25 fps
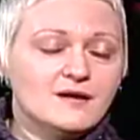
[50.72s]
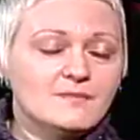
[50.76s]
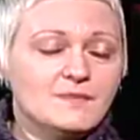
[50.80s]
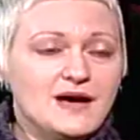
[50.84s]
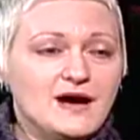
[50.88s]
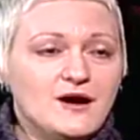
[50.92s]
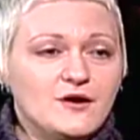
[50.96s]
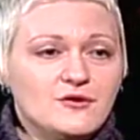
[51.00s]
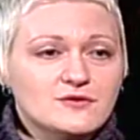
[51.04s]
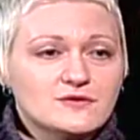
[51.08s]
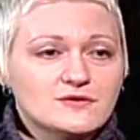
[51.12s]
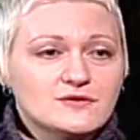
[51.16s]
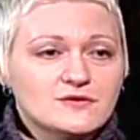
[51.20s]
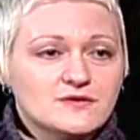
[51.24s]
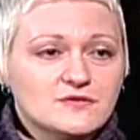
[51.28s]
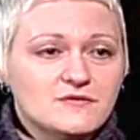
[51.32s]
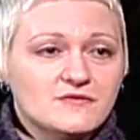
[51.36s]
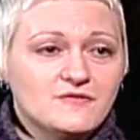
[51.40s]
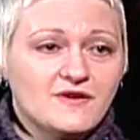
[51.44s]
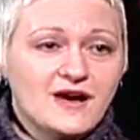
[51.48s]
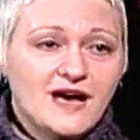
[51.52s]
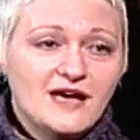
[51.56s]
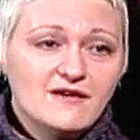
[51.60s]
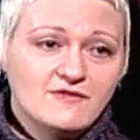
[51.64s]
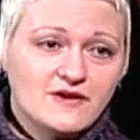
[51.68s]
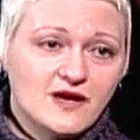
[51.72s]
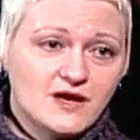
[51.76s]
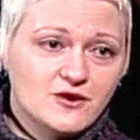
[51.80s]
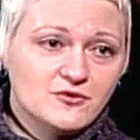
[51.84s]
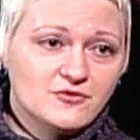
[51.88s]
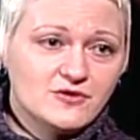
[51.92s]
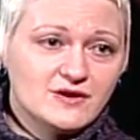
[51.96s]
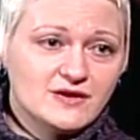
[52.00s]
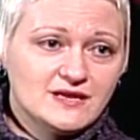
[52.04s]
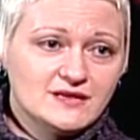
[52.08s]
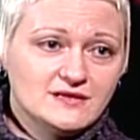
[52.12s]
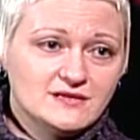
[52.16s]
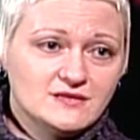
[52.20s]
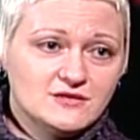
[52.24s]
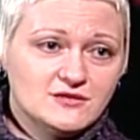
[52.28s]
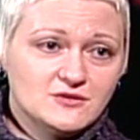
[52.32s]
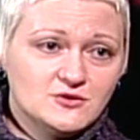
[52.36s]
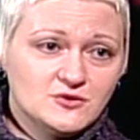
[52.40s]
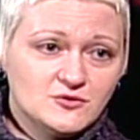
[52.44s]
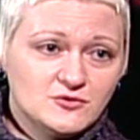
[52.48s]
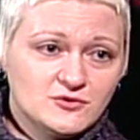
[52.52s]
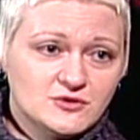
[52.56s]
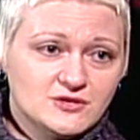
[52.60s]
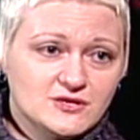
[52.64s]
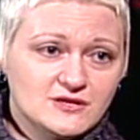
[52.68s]
about 500
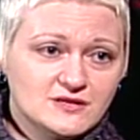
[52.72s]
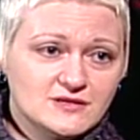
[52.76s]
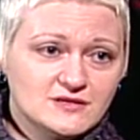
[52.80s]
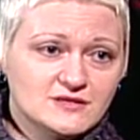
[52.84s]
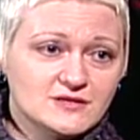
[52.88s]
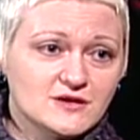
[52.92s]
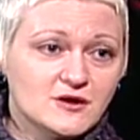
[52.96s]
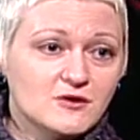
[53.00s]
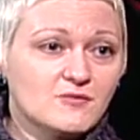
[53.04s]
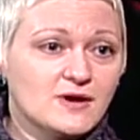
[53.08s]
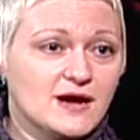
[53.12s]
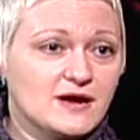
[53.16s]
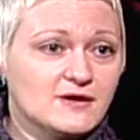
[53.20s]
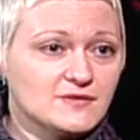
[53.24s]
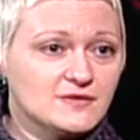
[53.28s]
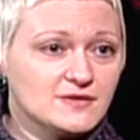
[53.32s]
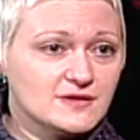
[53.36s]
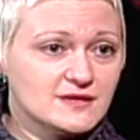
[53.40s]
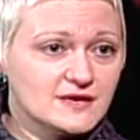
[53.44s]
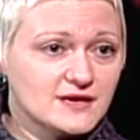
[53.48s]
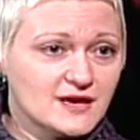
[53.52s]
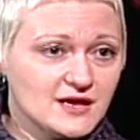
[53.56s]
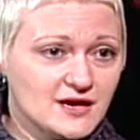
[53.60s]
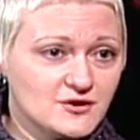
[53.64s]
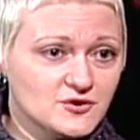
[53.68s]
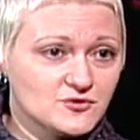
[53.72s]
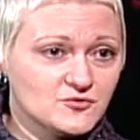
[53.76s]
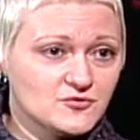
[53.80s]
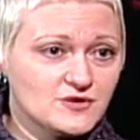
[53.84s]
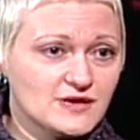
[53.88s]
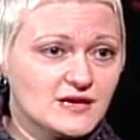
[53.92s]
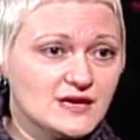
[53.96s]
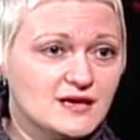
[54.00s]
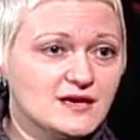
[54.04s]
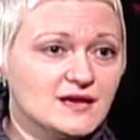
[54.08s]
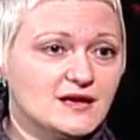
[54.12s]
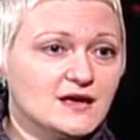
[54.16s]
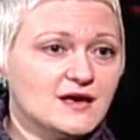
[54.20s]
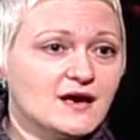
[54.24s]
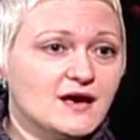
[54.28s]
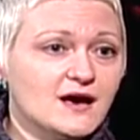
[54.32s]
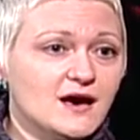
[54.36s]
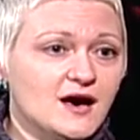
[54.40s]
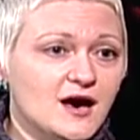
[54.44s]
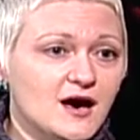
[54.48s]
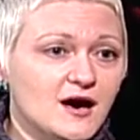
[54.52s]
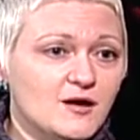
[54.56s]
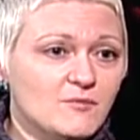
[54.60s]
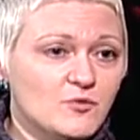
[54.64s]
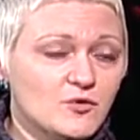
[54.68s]
institutions around the country
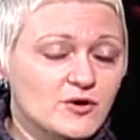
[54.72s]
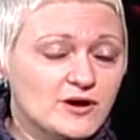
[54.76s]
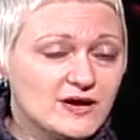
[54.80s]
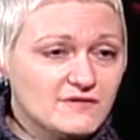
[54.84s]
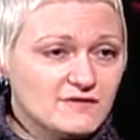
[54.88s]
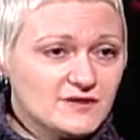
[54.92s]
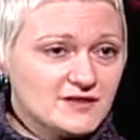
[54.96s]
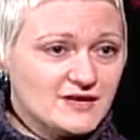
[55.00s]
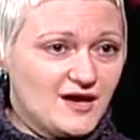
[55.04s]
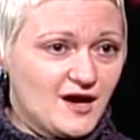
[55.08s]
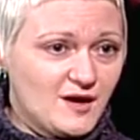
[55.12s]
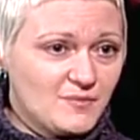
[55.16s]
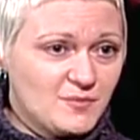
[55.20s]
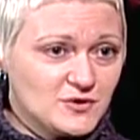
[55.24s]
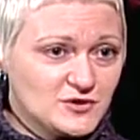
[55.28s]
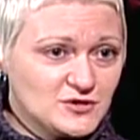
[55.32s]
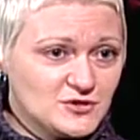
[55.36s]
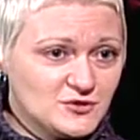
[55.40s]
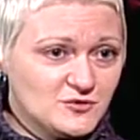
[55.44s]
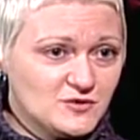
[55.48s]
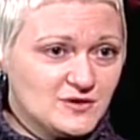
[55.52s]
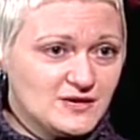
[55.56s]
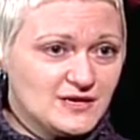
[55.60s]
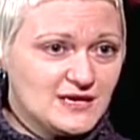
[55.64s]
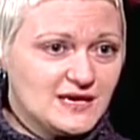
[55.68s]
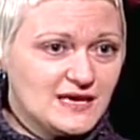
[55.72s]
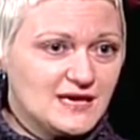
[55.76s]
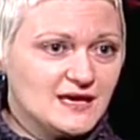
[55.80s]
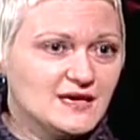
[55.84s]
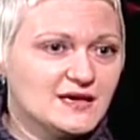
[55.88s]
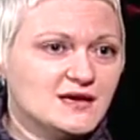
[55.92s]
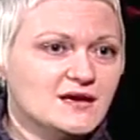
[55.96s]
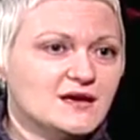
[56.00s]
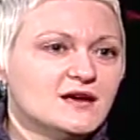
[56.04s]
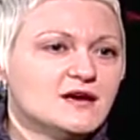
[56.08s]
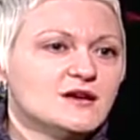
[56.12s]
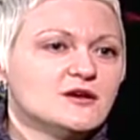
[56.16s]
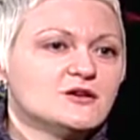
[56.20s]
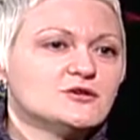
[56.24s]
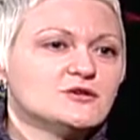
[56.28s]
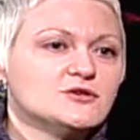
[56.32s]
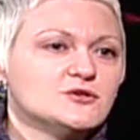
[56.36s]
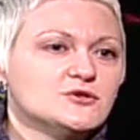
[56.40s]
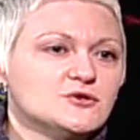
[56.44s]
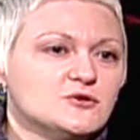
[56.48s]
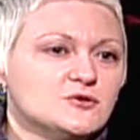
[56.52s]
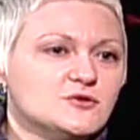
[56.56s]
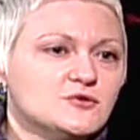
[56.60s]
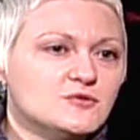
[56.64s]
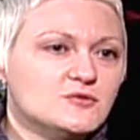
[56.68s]
were given the opportunity
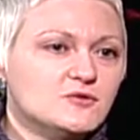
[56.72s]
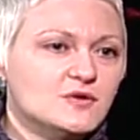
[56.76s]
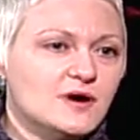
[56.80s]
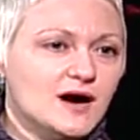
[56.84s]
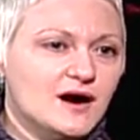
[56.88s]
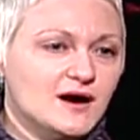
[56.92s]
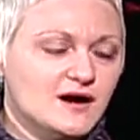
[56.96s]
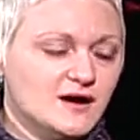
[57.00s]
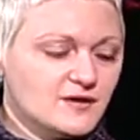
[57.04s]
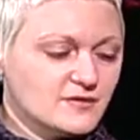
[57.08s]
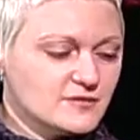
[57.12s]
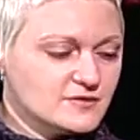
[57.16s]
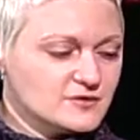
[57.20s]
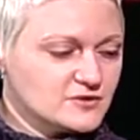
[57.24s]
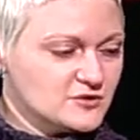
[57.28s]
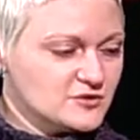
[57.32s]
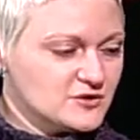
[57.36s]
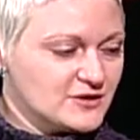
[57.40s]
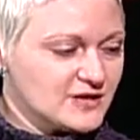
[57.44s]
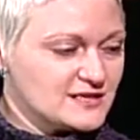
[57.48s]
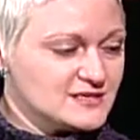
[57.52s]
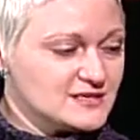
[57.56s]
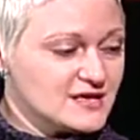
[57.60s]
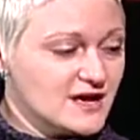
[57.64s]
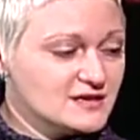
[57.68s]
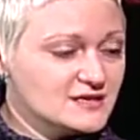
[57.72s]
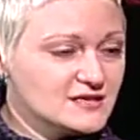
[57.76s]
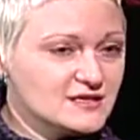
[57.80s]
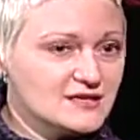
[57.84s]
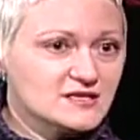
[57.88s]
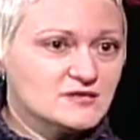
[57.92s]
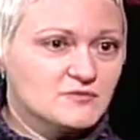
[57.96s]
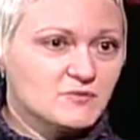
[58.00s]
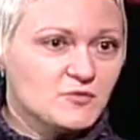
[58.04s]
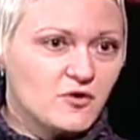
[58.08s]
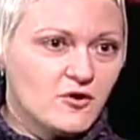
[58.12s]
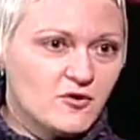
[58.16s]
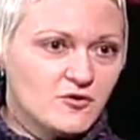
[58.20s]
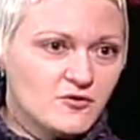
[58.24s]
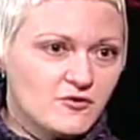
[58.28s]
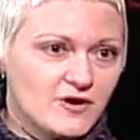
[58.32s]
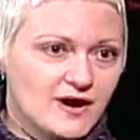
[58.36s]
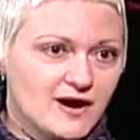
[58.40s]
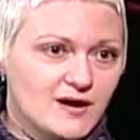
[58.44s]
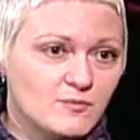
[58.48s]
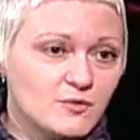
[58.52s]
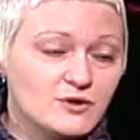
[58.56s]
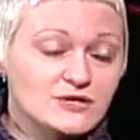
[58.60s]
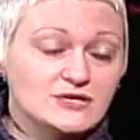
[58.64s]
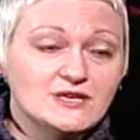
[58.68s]
to conduct this
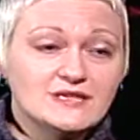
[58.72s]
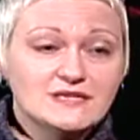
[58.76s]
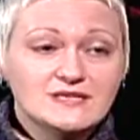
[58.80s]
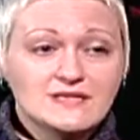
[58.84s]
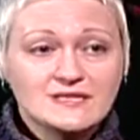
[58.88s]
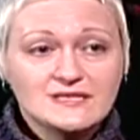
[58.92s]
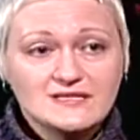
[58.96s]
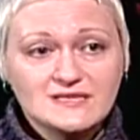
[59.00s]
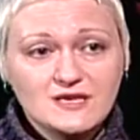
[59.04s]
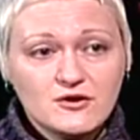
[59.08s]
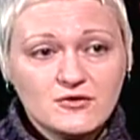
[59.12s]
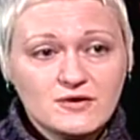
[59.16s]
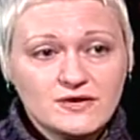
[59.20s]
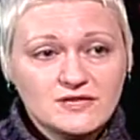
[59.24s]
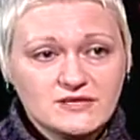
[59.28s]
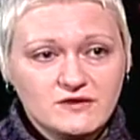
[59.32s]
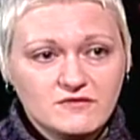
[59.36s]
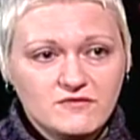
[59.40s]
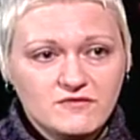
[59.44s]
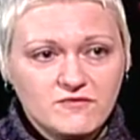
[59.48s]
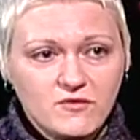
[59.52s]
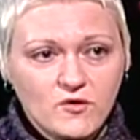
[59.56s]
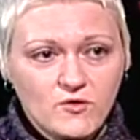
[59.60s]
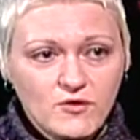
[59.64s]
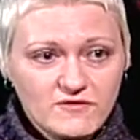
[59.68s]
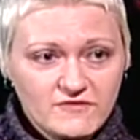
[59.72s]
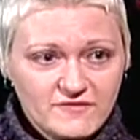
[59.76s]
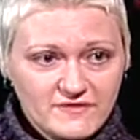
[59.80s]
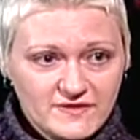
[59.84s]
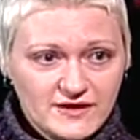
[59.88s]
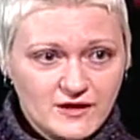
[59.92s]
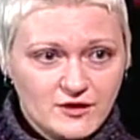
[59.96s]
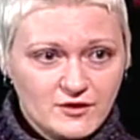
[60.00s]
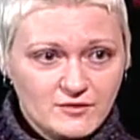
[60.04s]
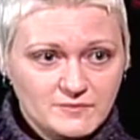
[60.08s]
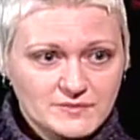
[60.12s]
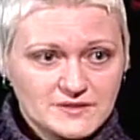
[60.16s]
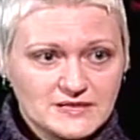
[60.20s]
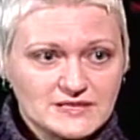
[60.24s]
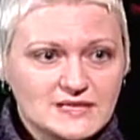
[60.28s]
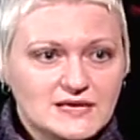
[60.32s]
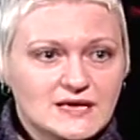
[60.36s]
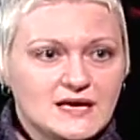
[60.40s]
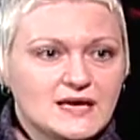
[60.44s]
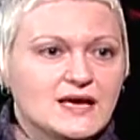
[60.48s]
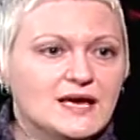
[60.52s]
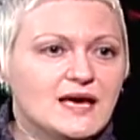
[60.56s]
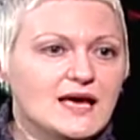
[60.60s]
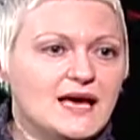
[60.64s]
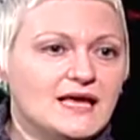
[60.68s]
program, which is a series of four films.
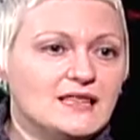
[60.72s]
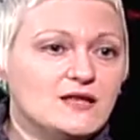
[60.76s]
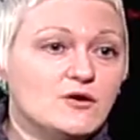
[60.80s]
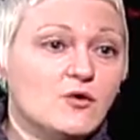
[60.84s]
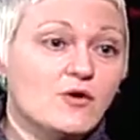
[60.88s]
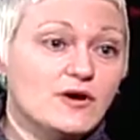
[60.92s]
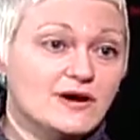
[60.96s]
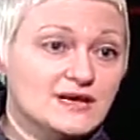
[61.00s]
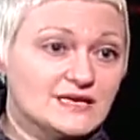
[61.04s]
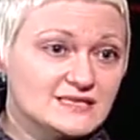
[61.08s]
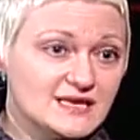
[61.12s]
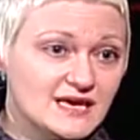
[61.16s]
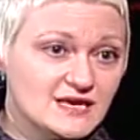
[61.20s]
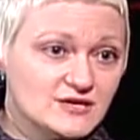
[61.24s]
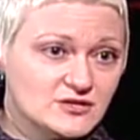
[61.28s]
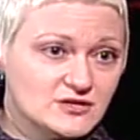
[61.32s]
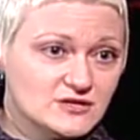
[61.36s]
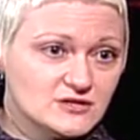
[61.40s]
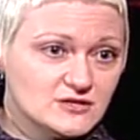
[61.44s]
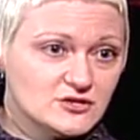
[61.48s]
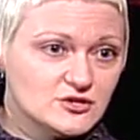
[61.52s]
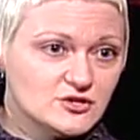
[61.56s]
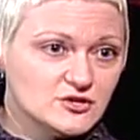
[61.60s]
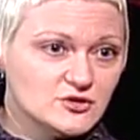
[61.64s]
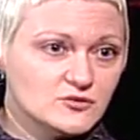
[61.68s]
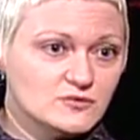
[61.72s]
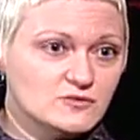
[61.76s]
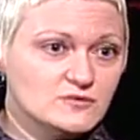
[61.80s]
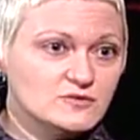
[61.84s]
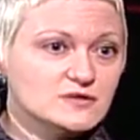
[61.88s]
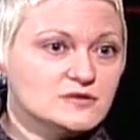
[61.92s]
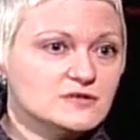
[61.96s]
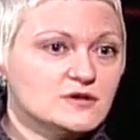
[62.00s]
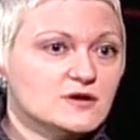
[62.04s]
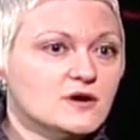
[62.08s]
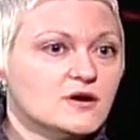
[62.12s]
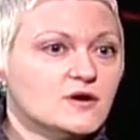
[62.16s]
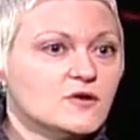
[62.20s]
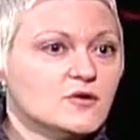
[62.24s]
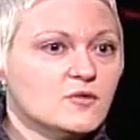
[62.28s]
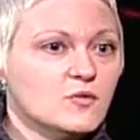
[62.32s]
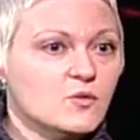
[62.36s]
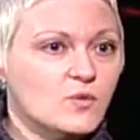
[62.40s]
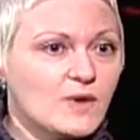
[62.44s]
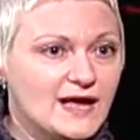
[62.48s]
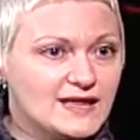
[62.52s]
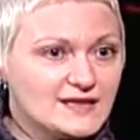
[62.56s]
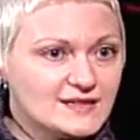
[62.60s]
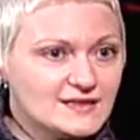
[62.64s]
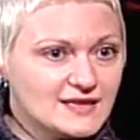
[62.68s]
And the organizations choose
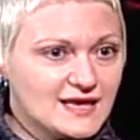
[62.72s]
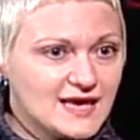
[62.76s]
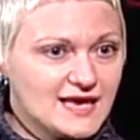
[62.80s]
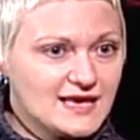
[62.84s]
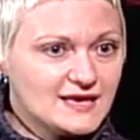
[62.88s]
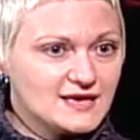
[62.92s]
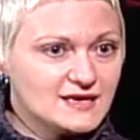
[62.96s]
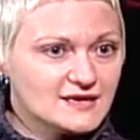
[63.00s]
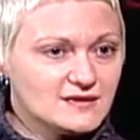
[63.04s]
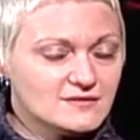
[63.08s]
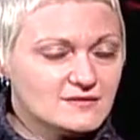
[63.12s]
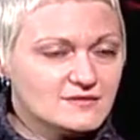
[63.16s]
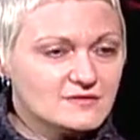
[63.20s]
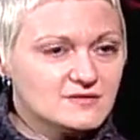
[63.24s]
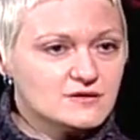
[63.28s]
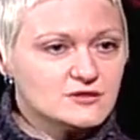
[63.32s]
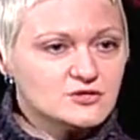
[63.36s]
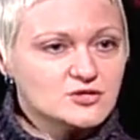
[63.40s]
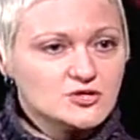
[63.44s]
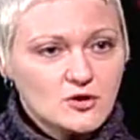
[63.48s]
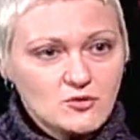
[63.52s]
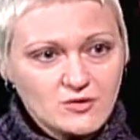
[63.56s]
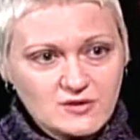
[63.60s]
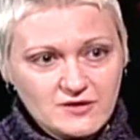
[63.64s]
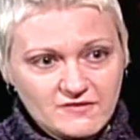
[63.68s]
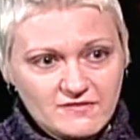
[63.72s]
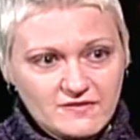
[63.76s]
when they can show the